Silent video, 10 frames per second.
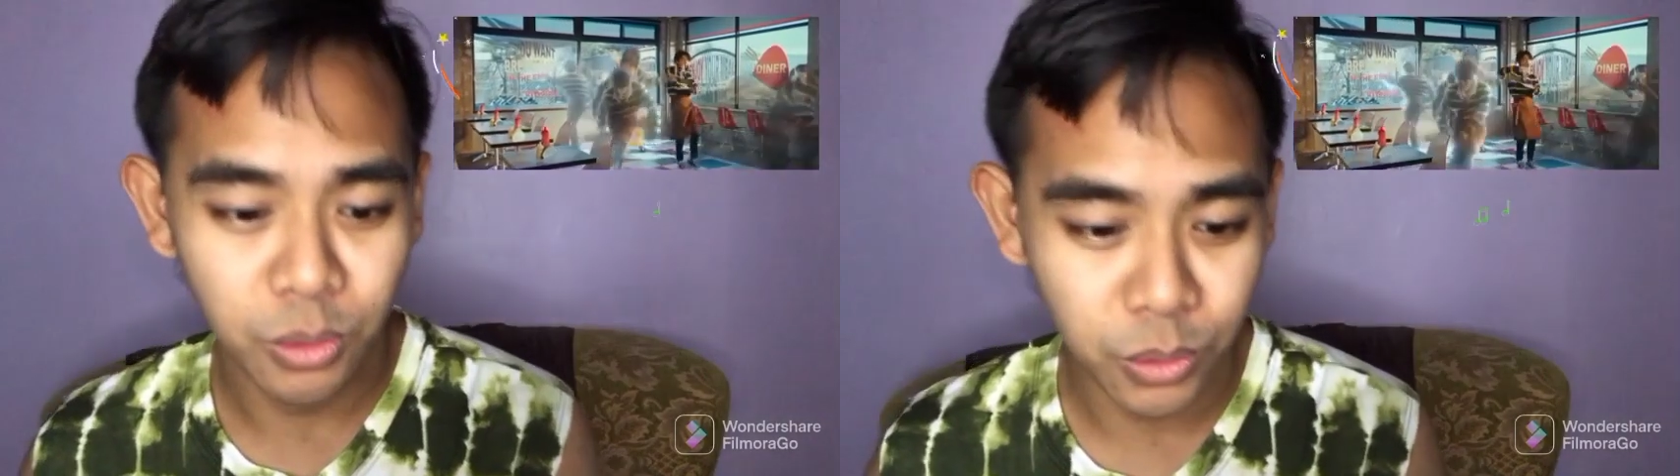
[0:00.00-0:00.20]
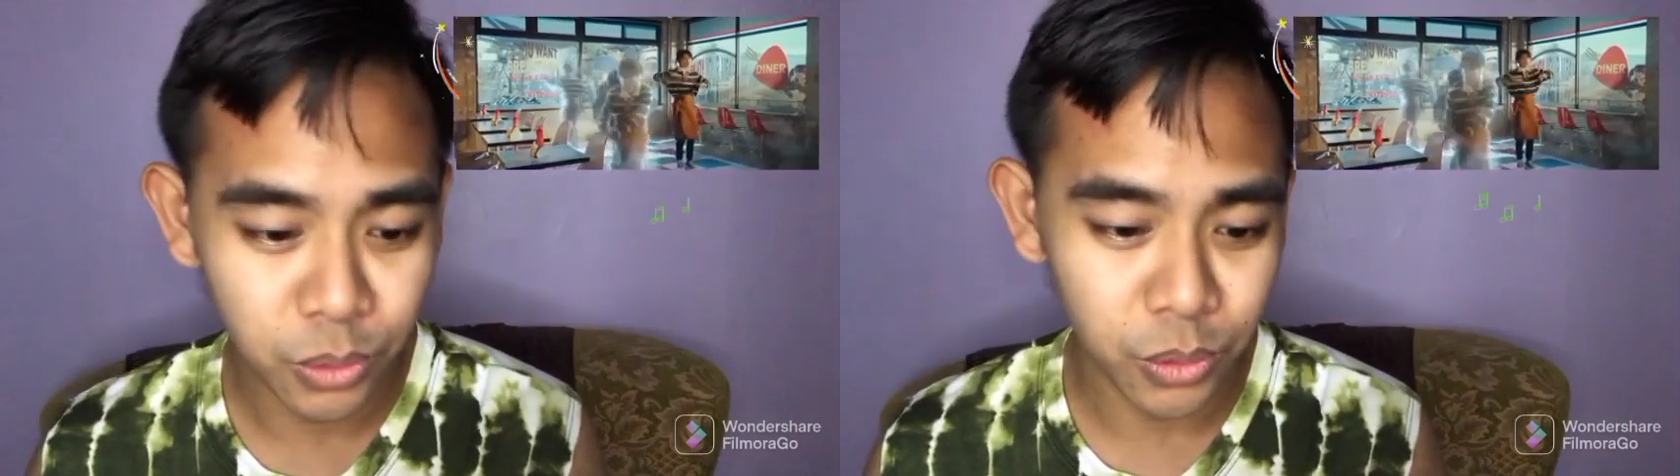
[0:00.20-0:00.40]

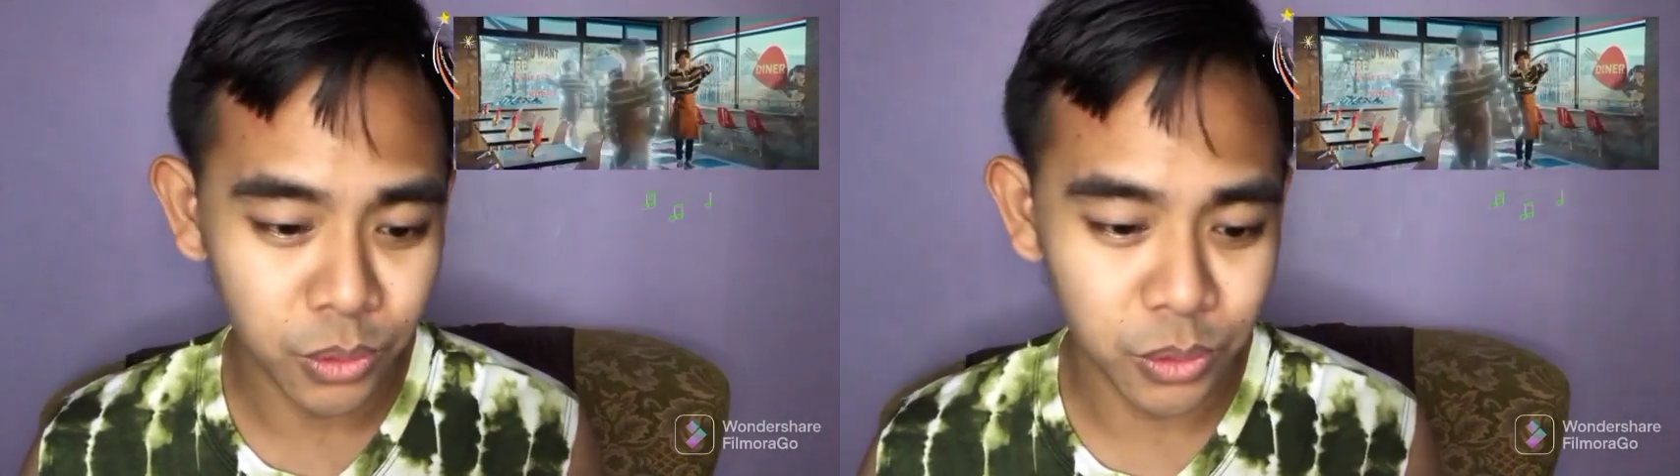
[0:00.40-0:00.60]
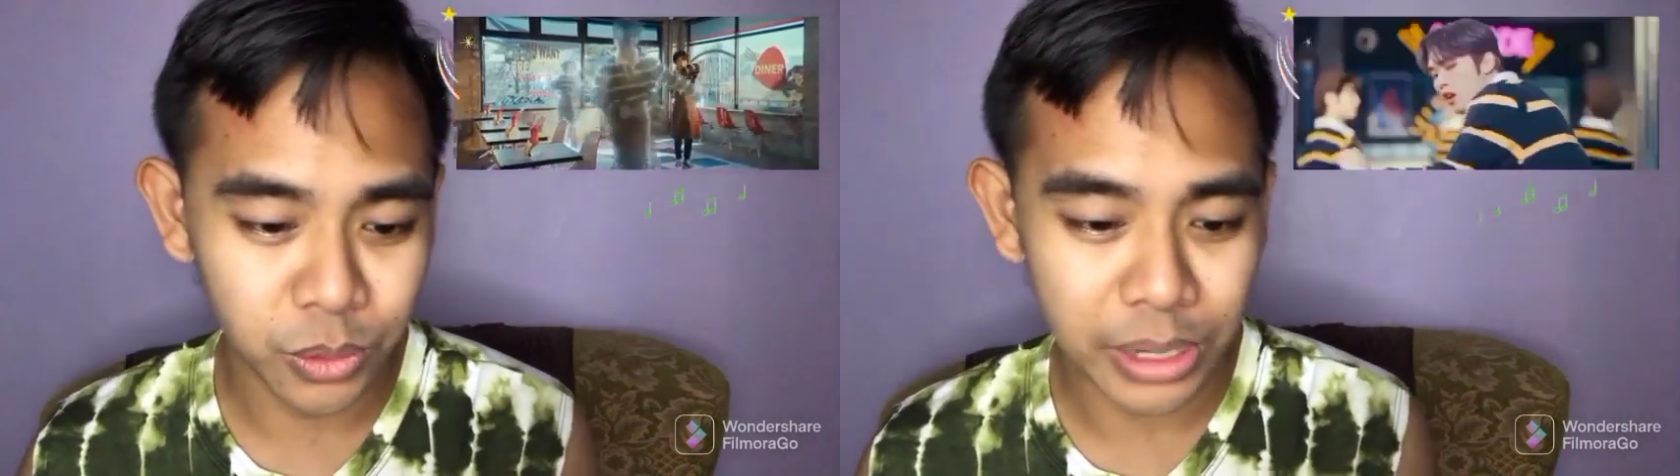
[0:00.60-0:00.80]

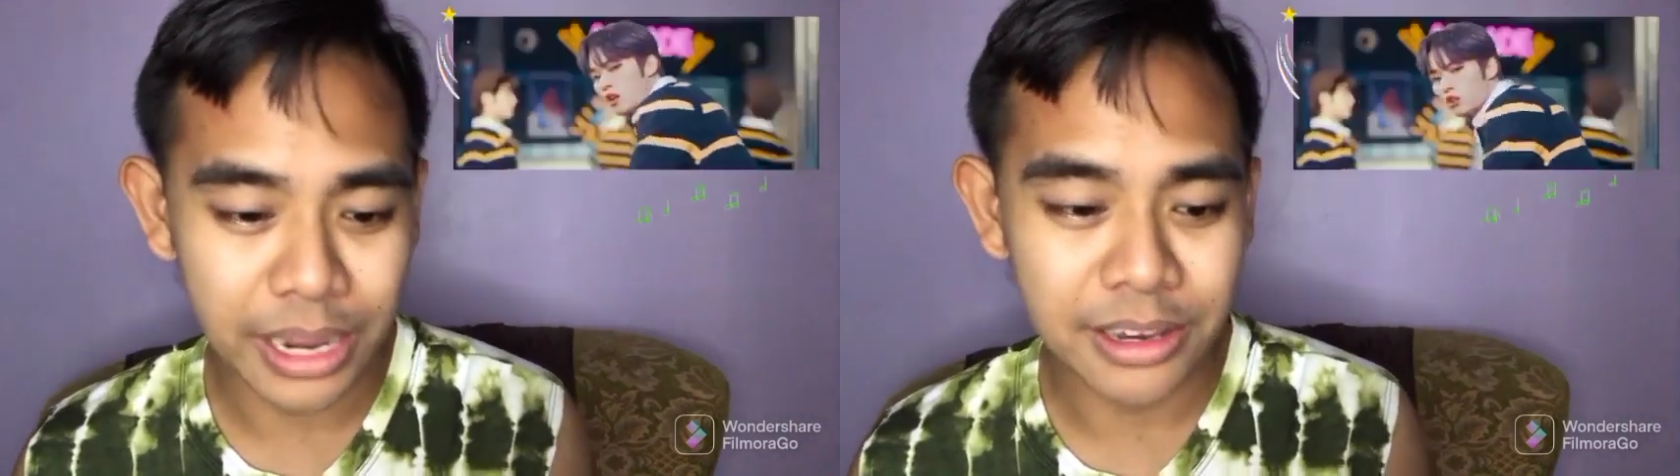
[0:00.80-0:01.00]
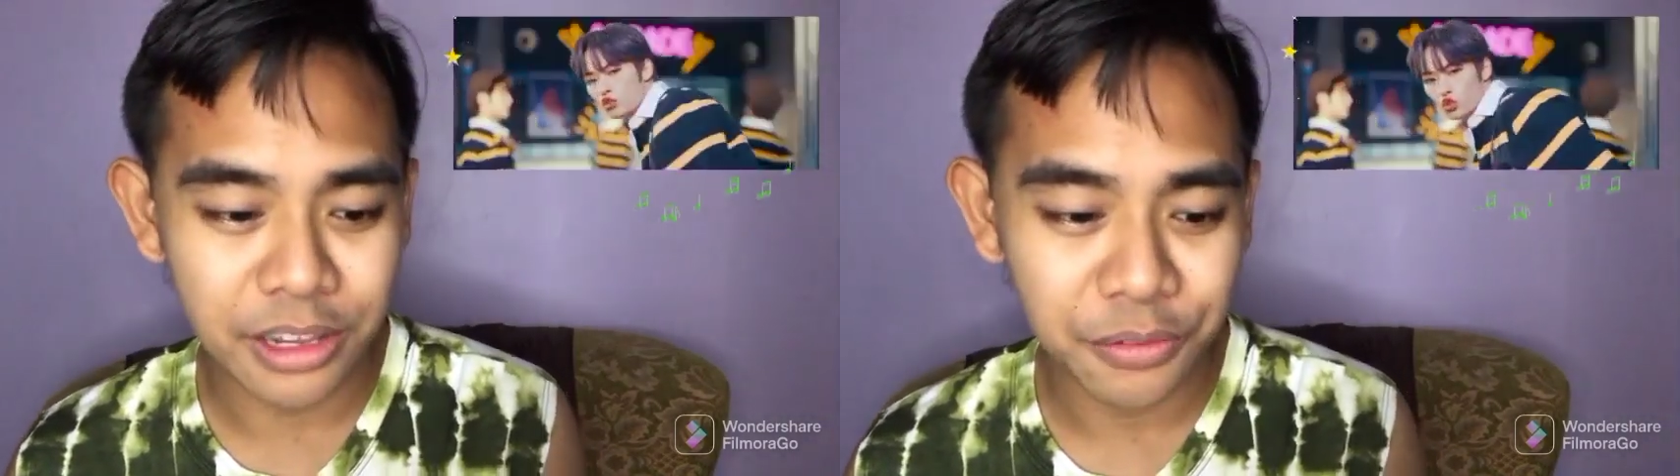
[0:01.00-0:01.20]
Ooh,
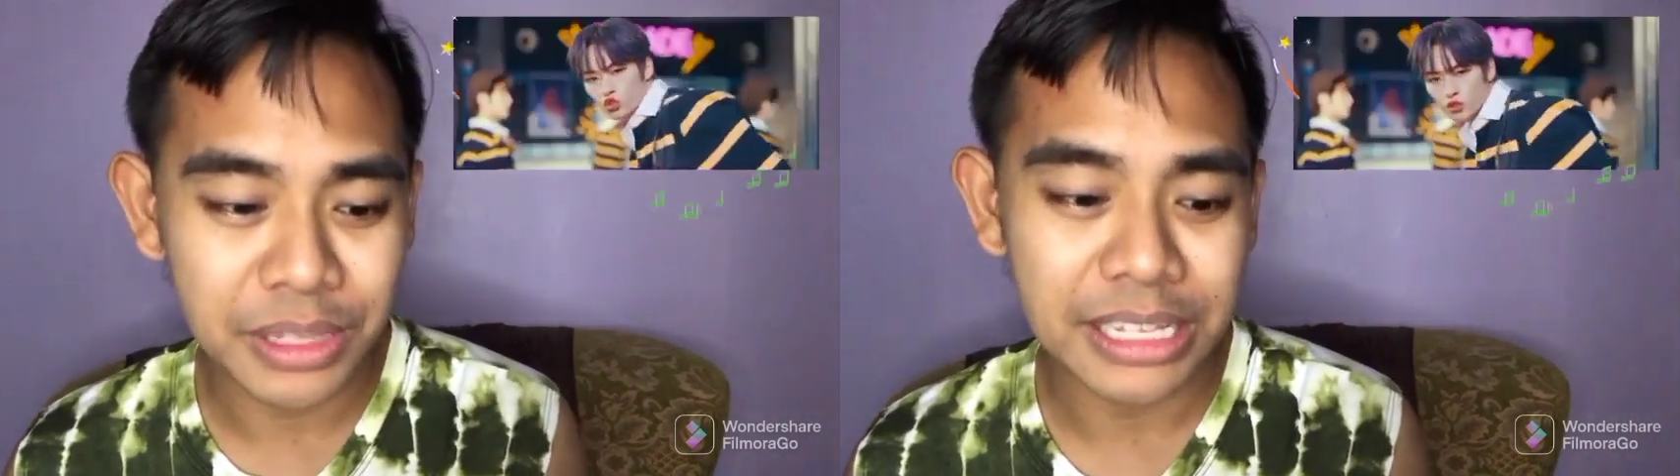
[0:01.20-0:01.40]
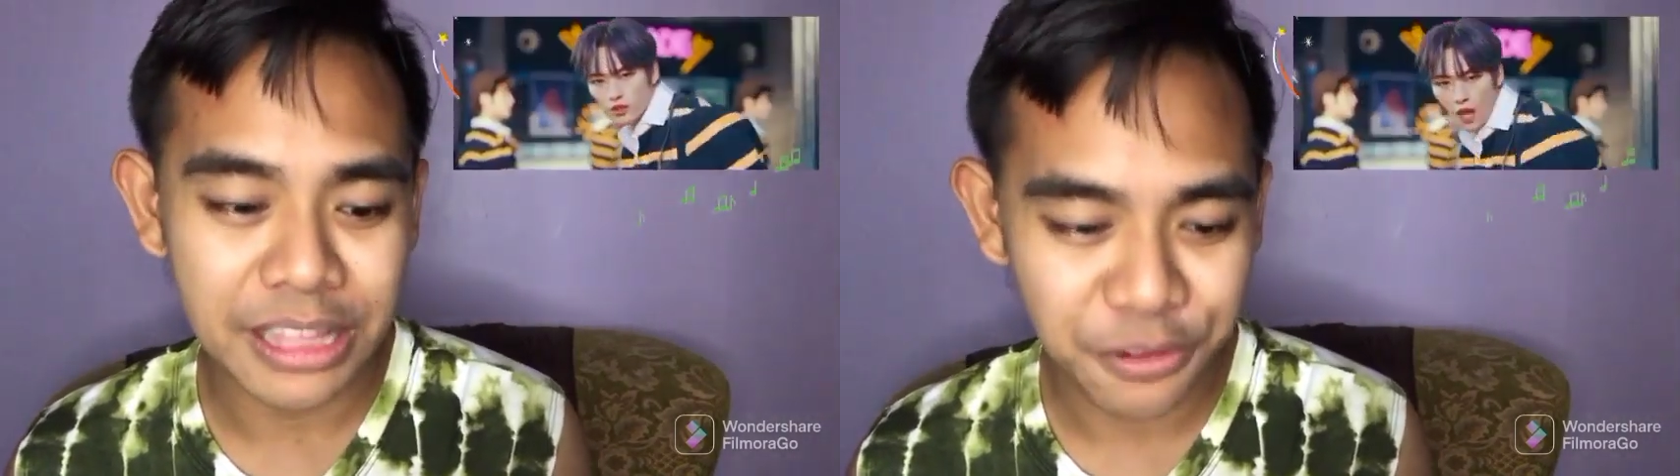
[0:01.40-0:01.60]
I love that